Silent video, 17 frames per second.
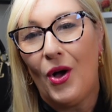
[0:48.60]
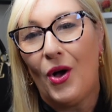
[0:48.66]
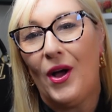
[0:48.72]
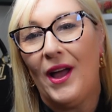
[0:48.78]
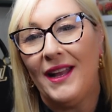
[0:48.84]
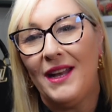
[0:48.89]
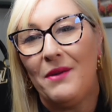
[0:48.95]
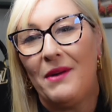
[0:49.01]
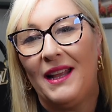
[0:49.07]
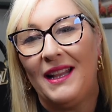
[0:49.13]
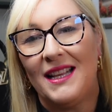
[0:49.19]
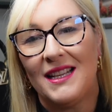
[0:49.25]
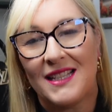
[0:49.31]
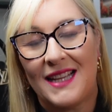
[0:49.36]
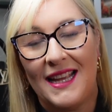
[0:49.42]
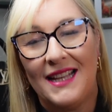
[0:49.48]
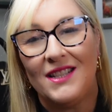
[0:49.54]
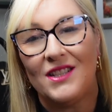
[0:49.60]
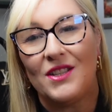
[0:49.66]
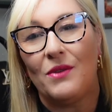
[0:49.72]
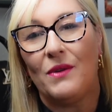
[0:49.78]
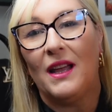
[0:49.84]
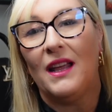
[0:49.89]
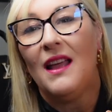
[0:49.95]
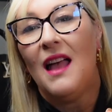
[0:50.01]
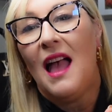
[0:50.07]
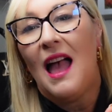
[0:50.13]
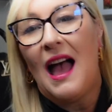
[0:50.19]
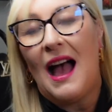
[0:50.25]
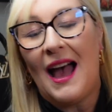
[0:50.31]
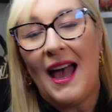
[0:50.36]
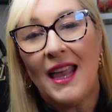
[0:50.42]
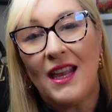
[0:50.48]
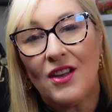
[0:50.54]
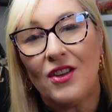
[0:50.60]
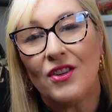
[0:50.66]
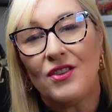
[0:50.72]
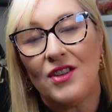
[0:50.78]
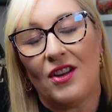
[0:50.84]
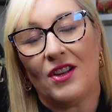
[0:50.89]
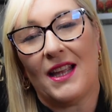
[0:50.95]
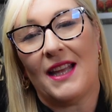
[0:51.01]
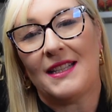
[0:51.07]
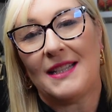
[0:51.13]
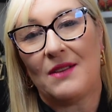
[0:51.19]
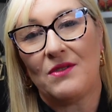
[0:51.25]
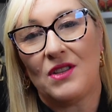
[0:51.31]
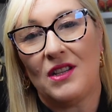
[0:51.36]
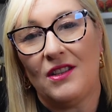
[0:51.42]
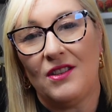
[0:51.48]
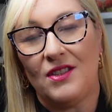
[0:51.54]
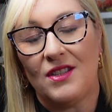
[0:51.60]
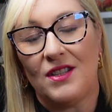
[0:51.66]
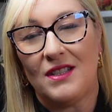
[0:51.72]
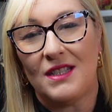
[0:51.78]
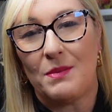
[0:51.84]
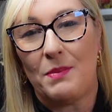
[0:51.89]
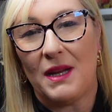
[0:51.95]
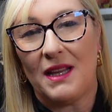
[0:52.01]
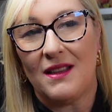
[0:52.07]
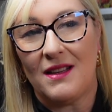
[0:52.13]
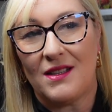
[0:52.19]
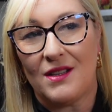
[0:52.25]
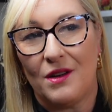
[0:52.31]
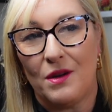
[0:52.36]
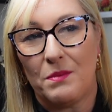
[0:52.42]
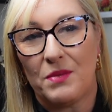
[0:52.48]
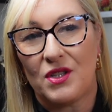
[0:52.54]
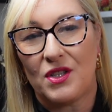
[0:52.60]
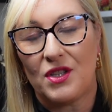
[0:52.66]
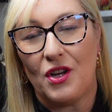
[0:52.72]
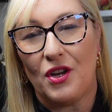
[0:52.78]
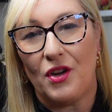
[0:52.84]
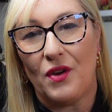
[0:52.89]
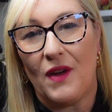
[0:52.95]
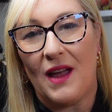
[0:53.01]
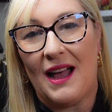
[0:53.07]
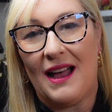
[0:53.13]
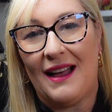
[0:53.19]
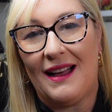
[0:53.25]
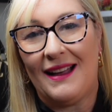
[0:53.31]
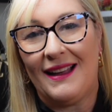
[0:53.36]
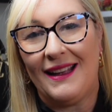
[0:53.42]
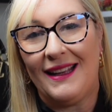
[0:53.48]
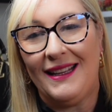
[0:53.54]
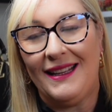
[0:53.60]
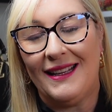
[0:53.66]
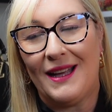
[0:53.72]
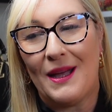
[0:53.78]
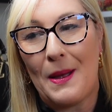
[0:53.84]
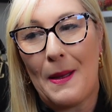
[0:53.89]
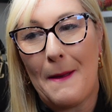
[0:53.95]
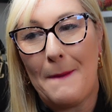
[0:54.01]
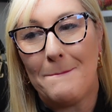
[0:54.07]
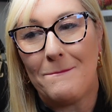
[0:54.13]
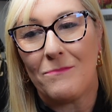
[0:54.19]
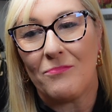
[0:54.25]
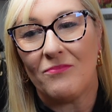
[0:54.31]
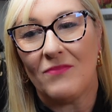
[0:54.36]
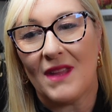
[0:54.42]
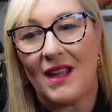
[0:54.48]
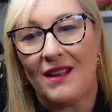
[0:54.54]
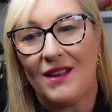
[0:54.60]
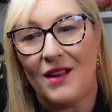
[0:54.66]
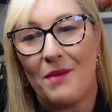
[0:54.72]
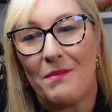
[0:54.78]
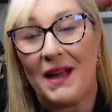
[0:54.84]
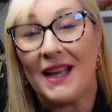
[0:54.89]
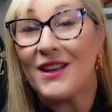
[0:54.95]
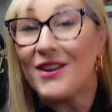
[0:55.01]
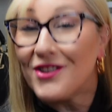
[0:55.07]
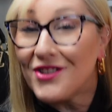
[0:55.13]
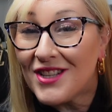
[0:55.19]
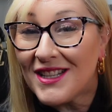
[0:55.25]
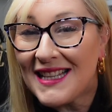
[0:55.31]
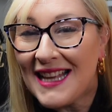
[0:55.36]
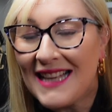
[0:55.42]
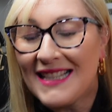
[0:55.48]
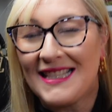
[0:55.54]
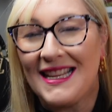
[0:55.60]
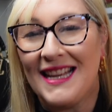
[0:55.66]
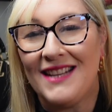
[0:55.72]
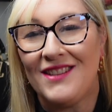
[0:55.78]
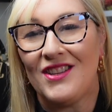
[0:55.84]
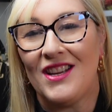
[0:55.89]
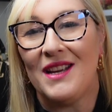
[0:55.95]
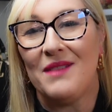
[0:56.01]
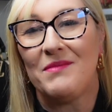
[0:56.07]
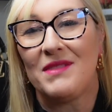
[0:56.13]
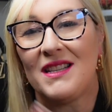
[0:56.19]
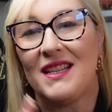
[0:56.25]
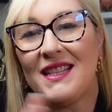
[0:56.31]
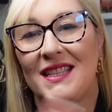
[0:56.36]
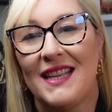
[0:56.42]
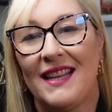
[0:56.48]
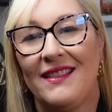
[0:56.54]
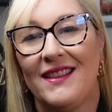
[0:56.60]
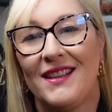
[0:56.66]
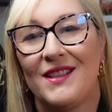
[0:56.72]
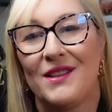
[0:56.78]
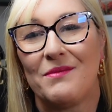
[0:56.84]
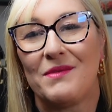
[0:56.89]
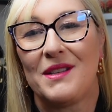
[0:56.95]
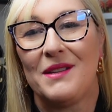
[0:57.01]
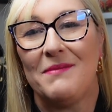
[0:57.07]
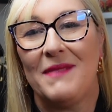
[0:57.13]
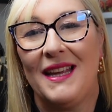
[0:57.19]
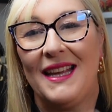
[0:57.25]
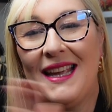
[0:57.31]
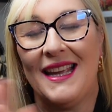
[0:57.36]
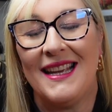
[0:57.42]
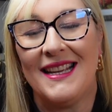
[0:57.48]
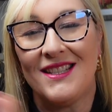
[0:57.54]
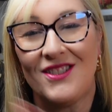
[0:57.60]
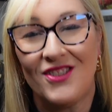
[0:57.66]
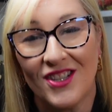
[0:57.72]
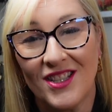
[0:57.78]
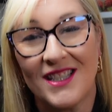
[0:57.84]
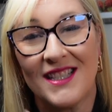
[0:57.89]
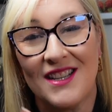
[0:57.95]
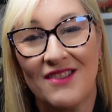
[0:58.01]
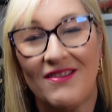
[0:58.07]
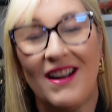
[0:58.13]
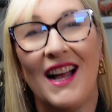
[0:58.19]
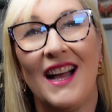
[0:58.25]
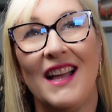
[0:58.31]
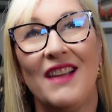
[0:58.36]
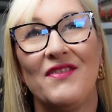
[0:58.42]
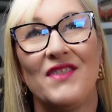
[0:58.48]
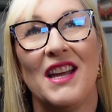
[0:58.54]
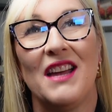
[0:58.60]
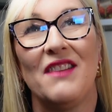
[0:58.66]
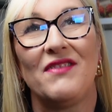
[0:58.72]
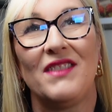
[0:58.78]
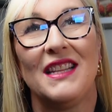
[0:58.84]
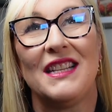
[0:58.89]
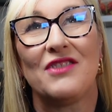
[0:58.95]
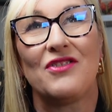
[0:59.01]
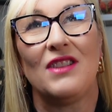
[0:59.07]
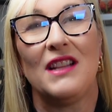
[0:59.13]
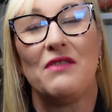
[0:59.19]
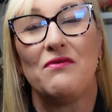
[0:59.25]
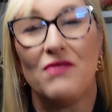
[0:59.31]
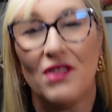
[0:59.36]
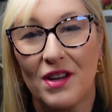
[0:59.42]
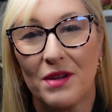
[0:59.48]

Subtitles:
anyway, let's get into it. I could not get down to London to pick this up, so I got my gorgeous SA James to send this up to me. It has just arrived. I've literally run